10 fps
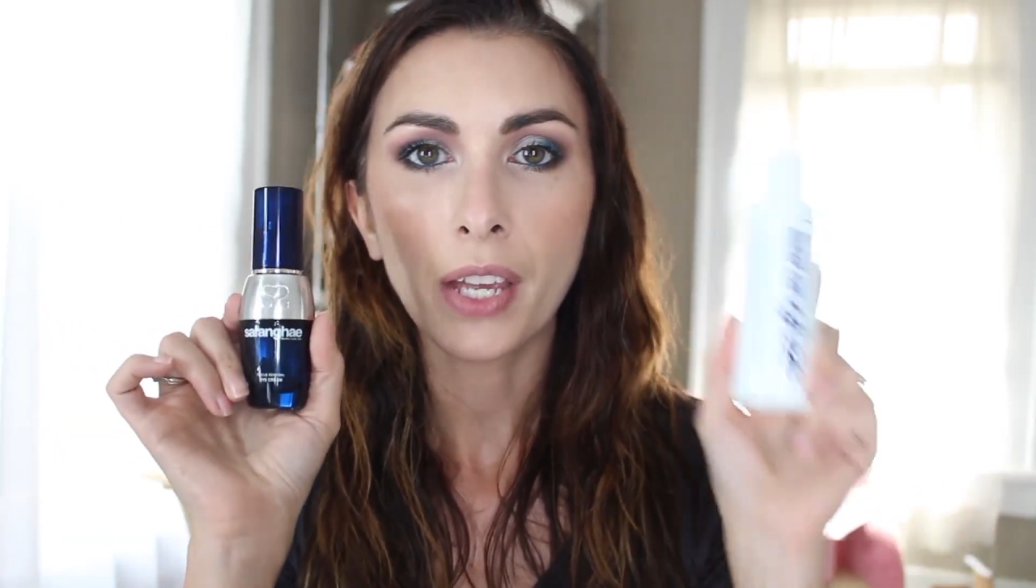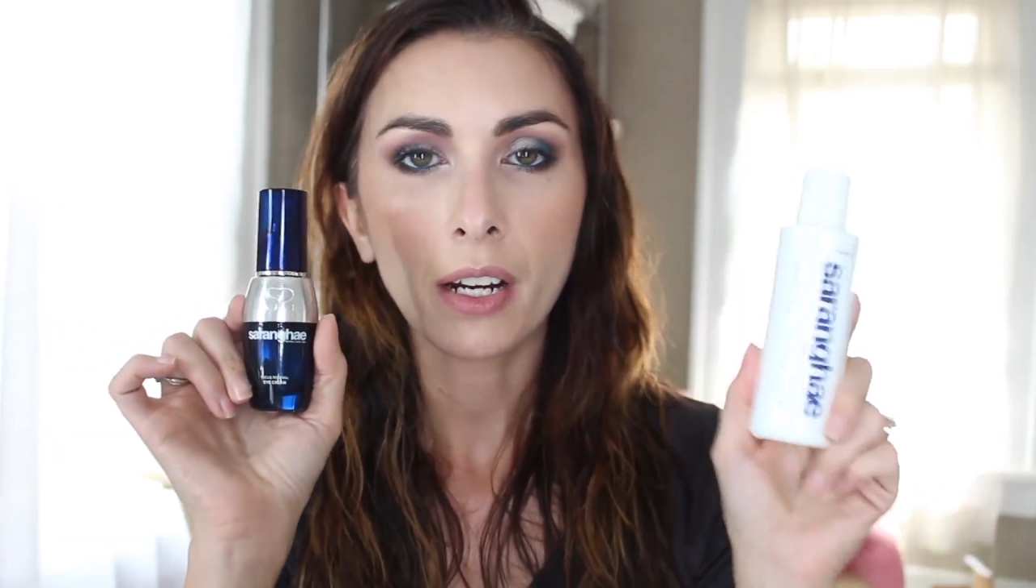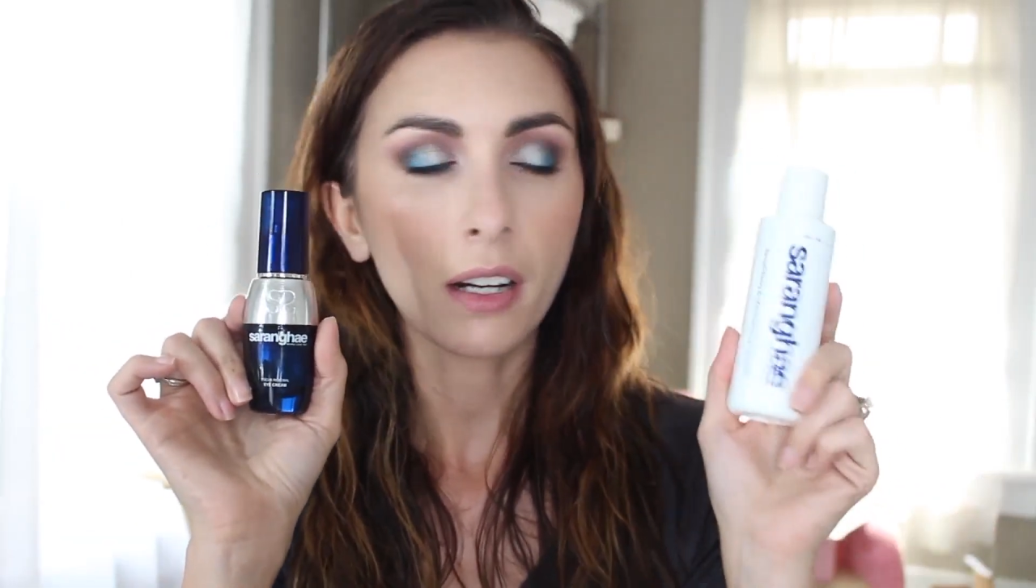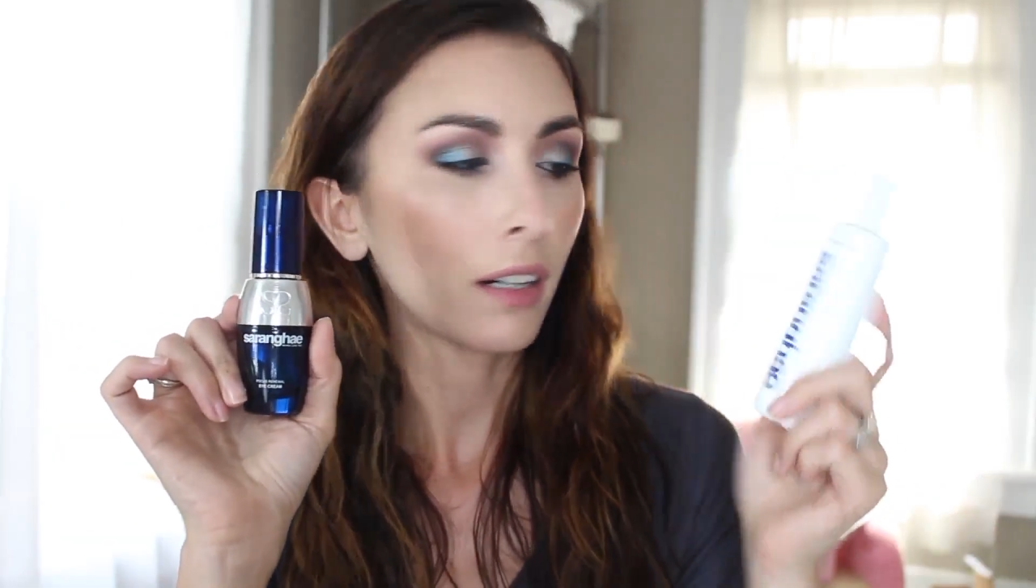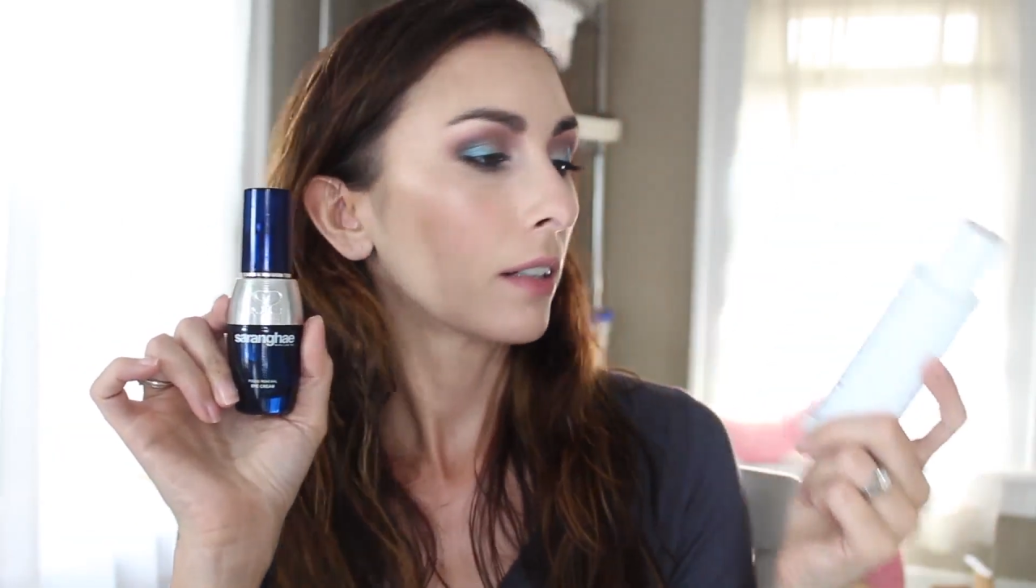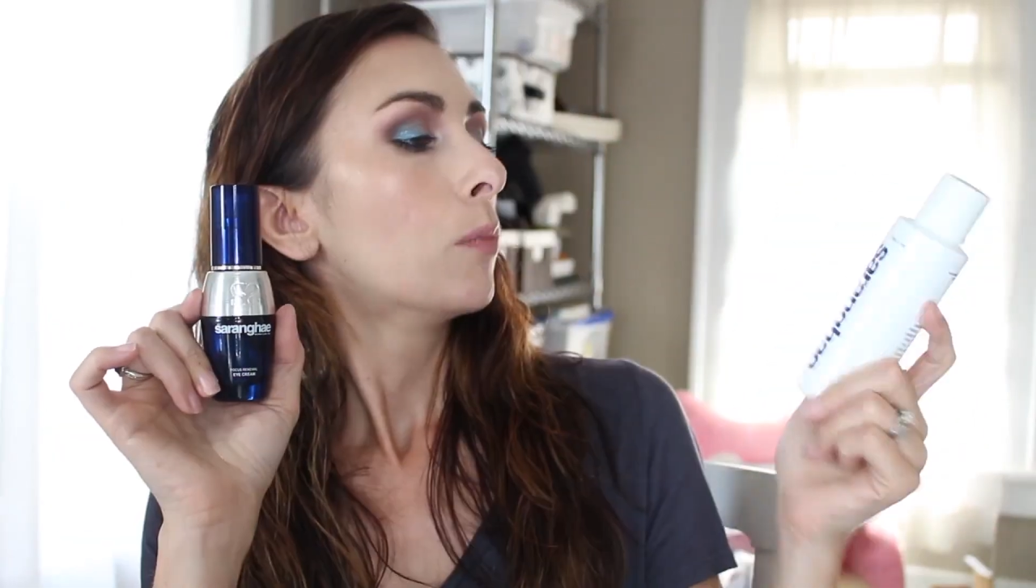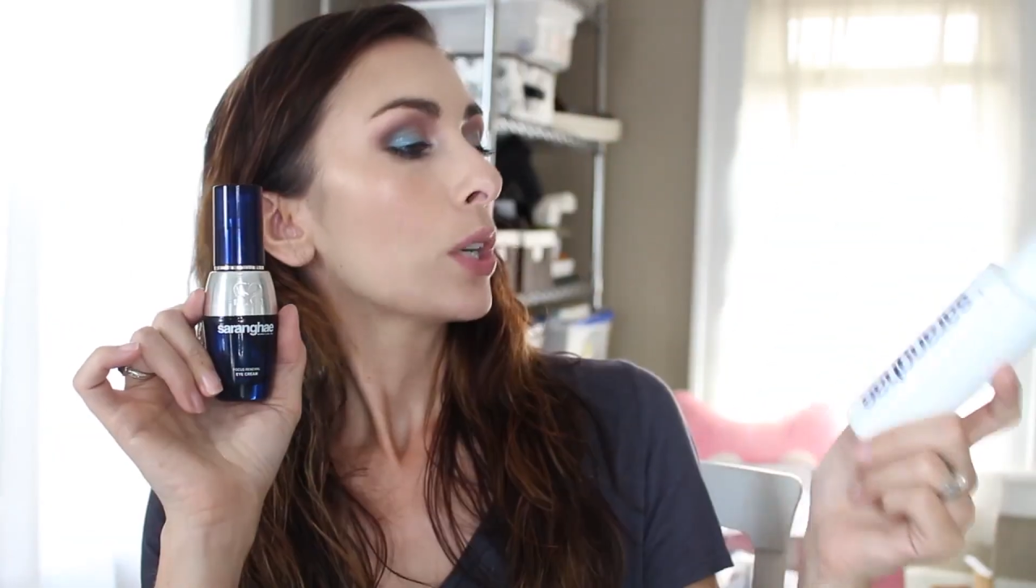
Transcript: their